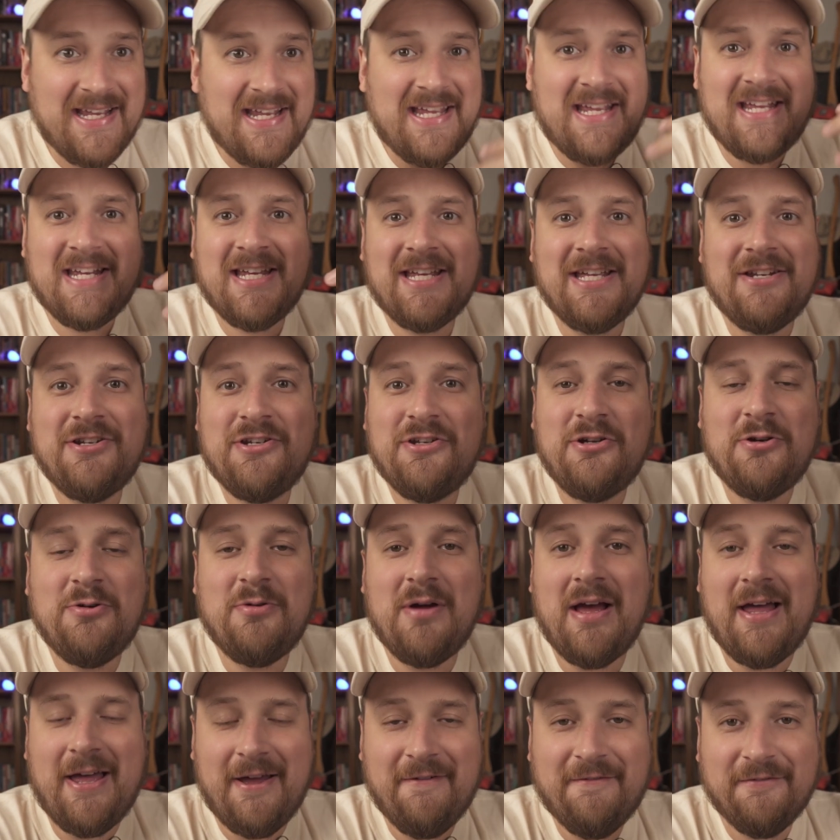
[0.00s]
It can do
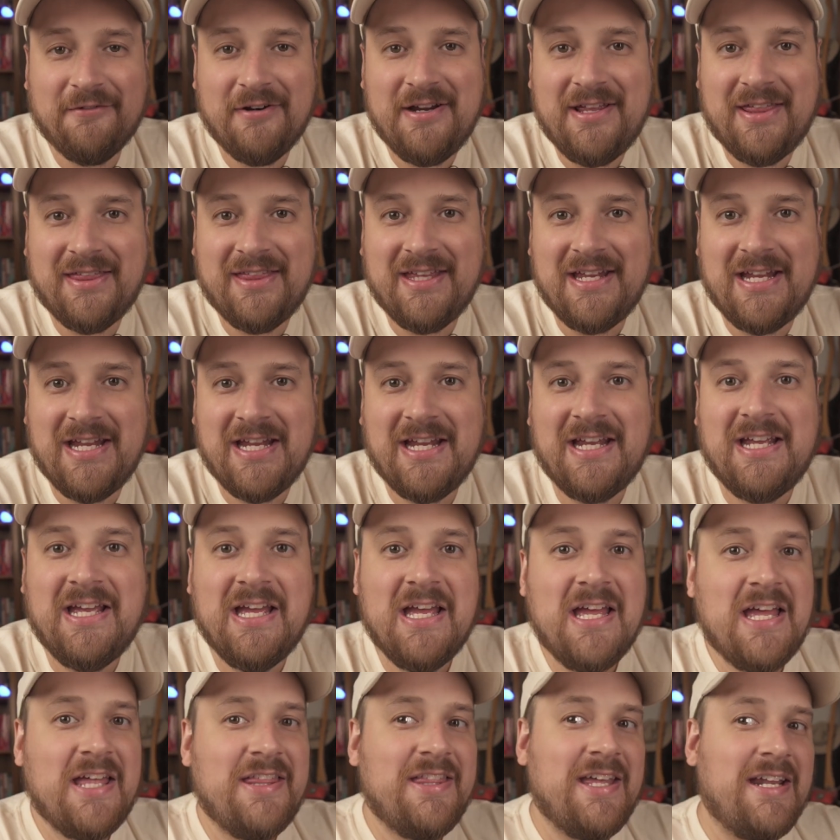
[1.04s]
everything
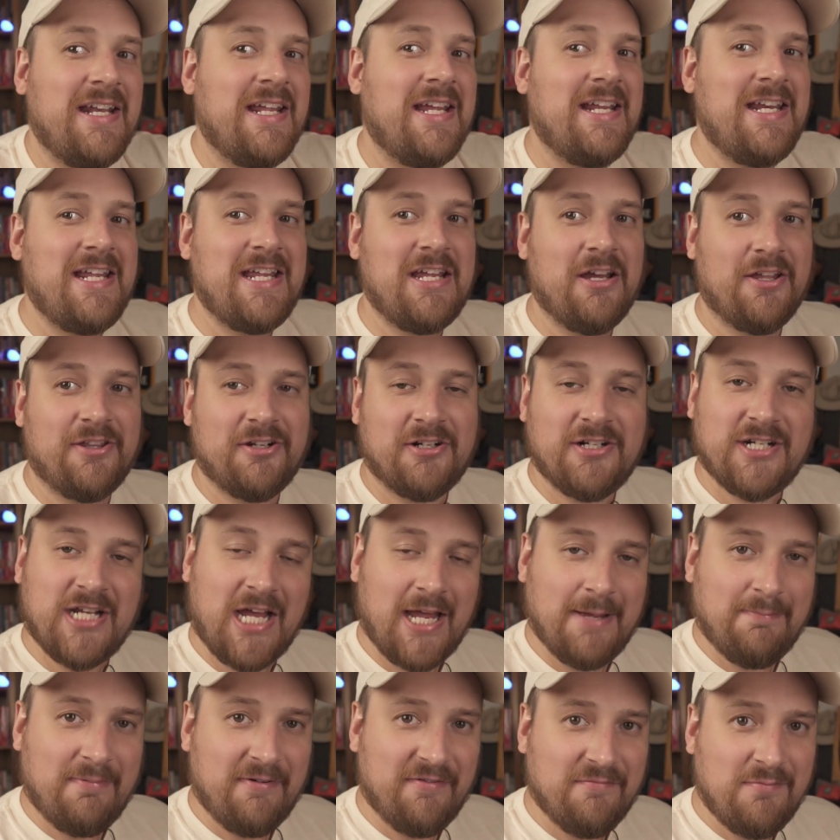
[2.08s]
that any other
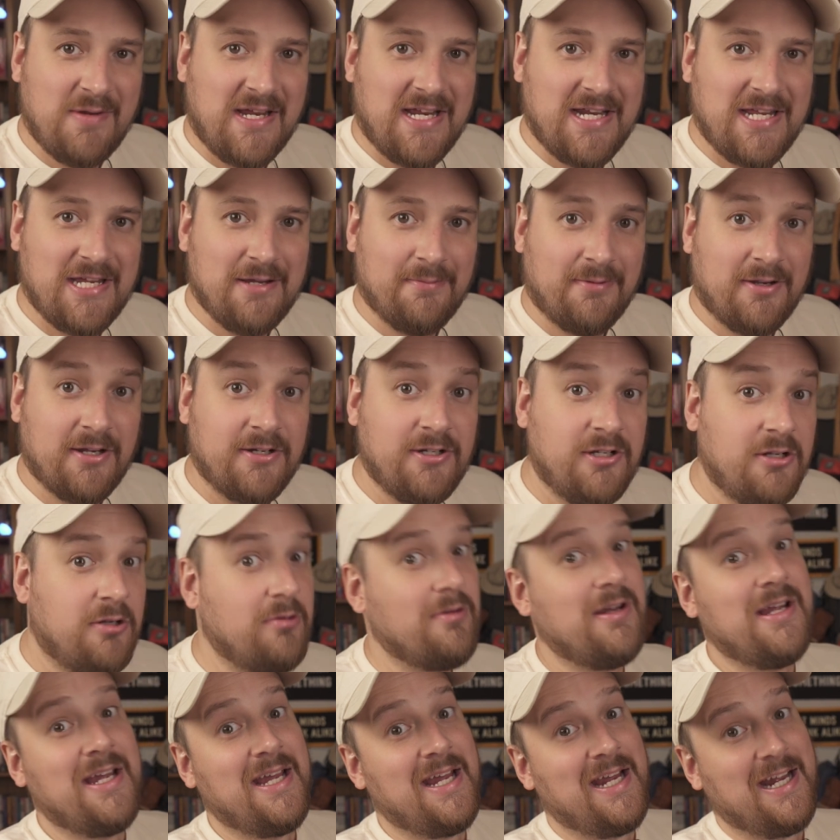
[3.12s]
type of medium could do,
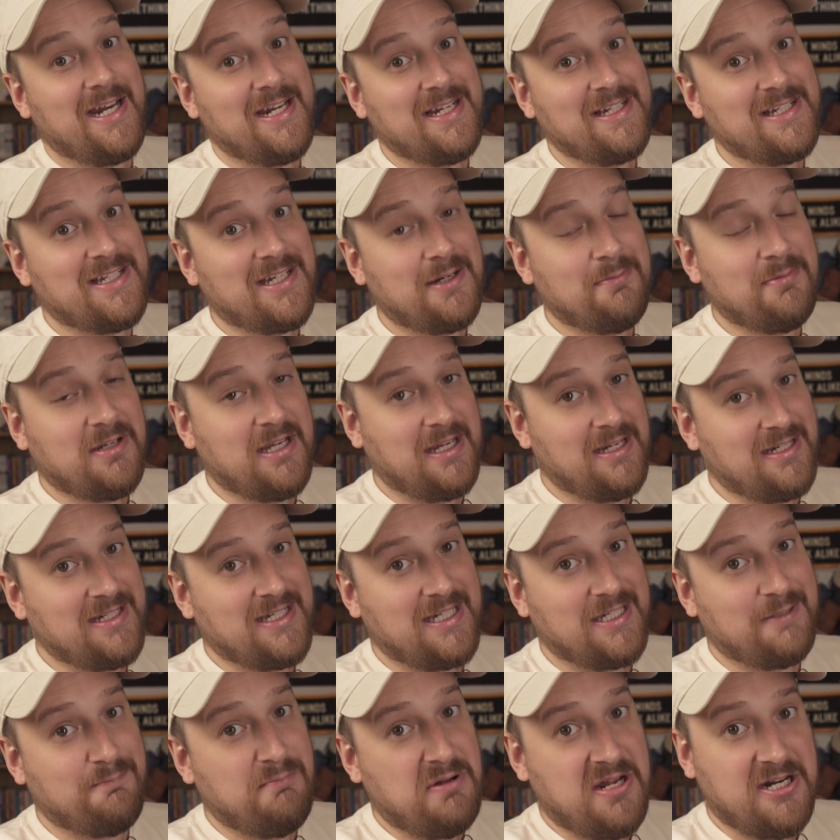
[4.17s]
and in some
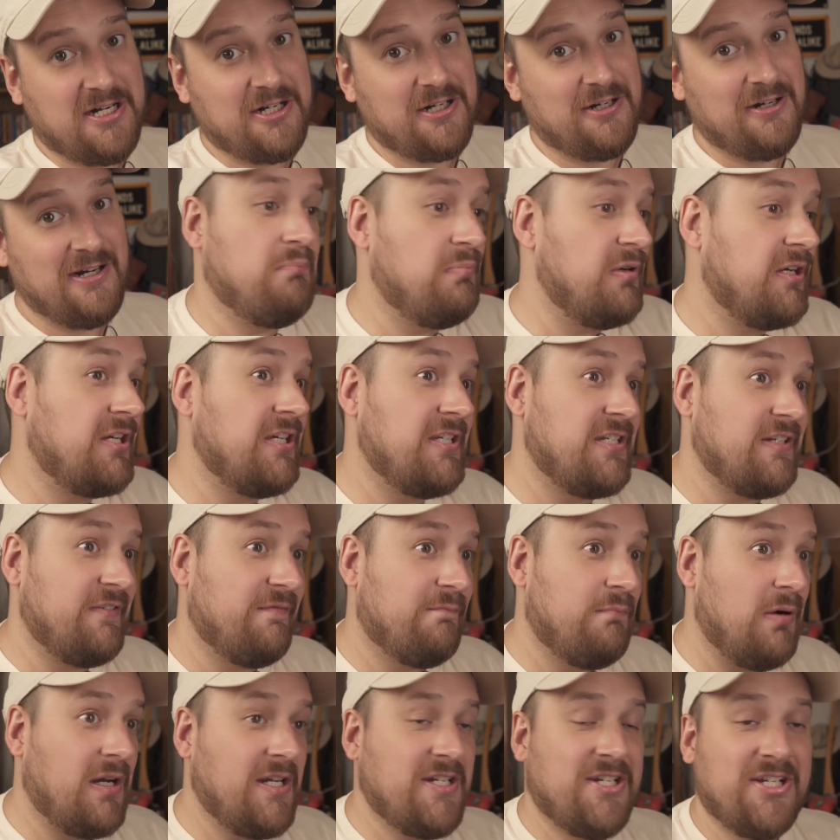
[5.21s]
cases better because
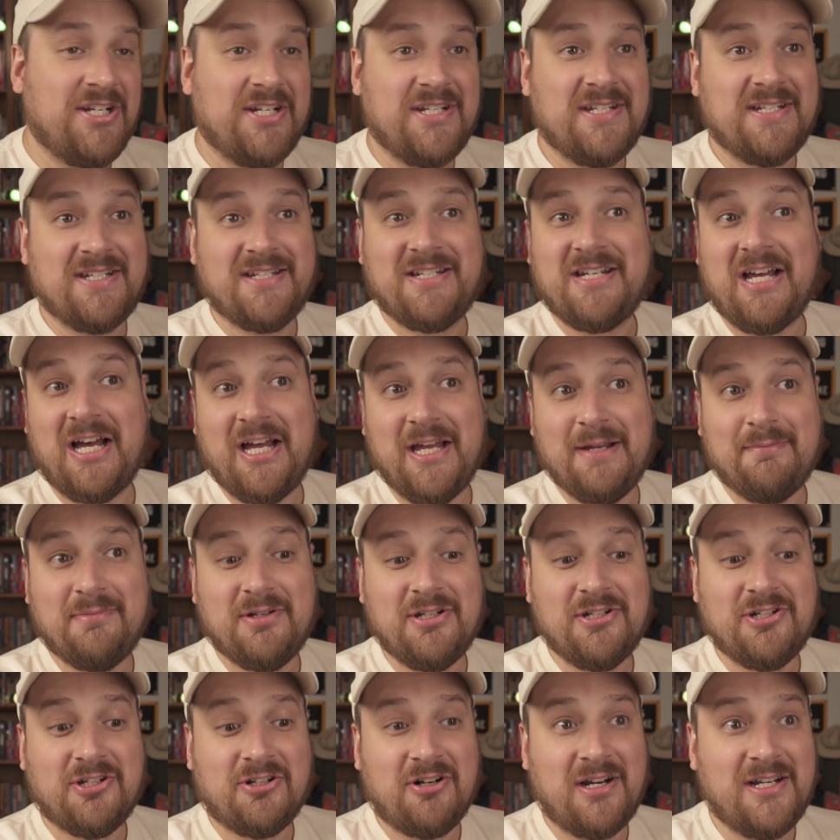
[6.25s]
of budgets, time
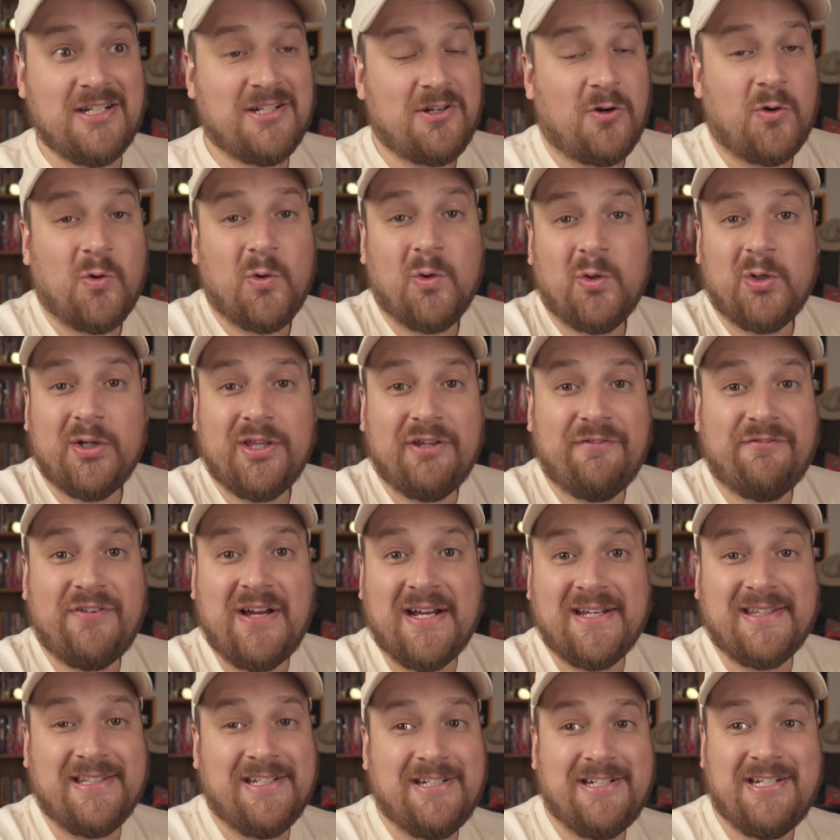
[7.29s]
constraints, or the
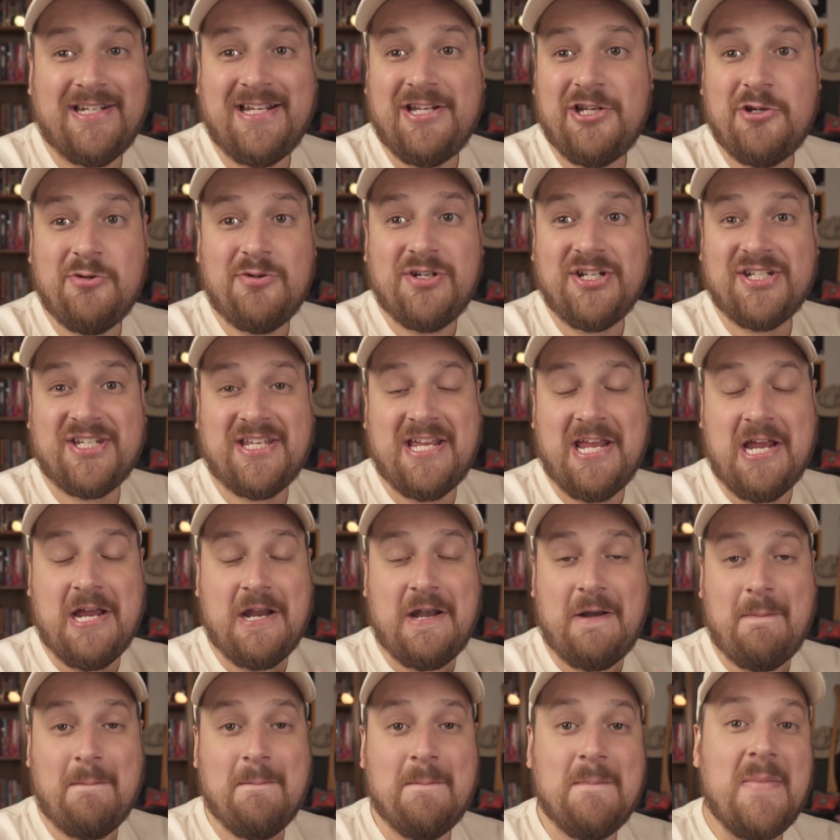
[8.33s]
fact that you just
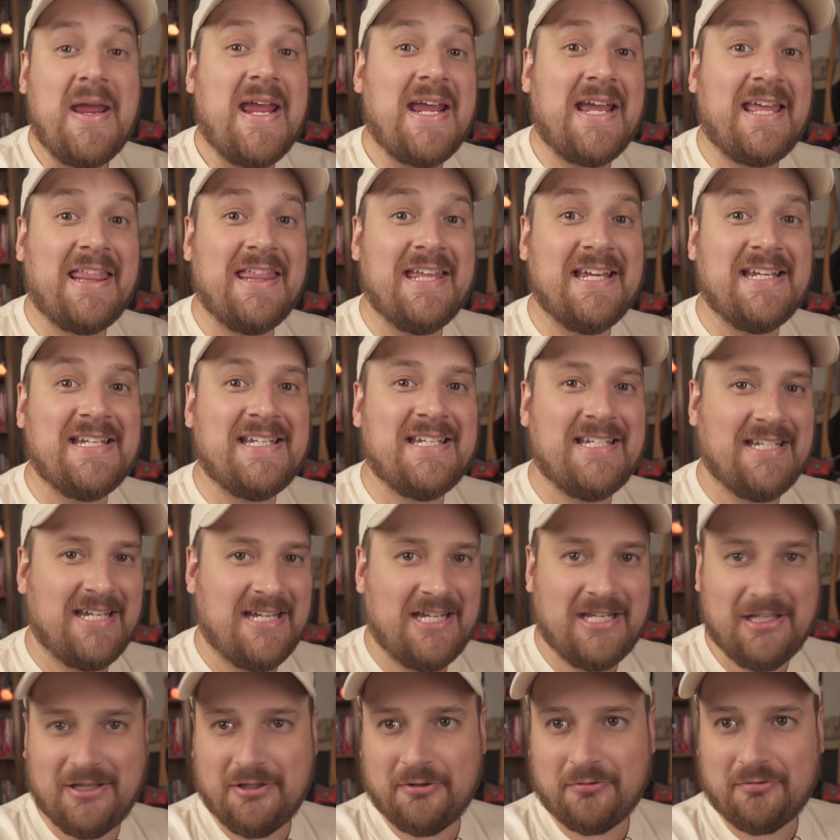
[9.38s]
can't make this
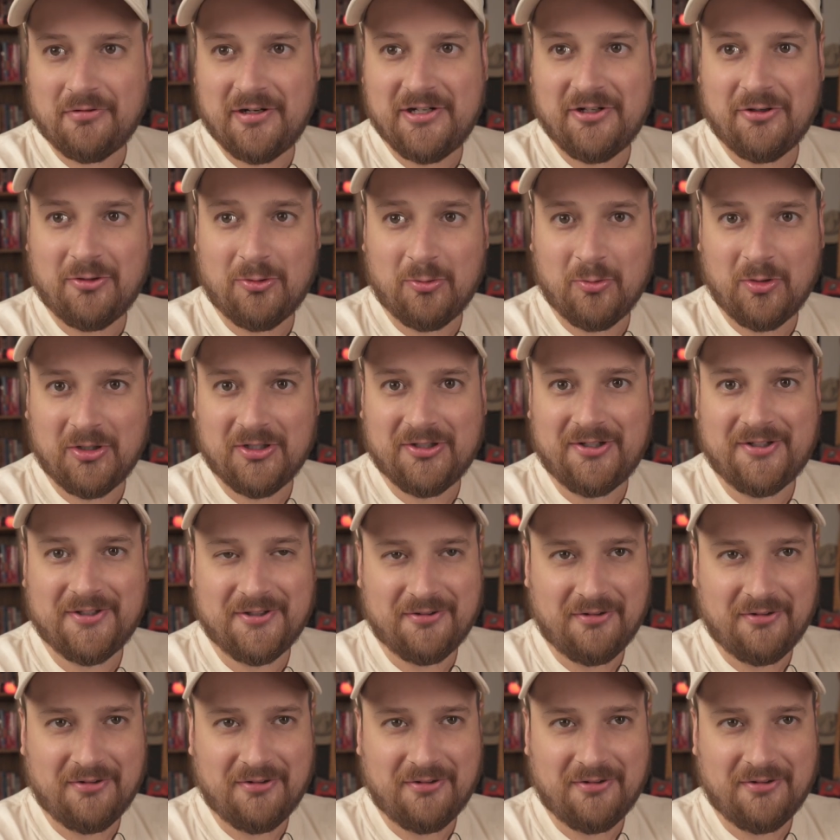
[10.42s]
in the real world,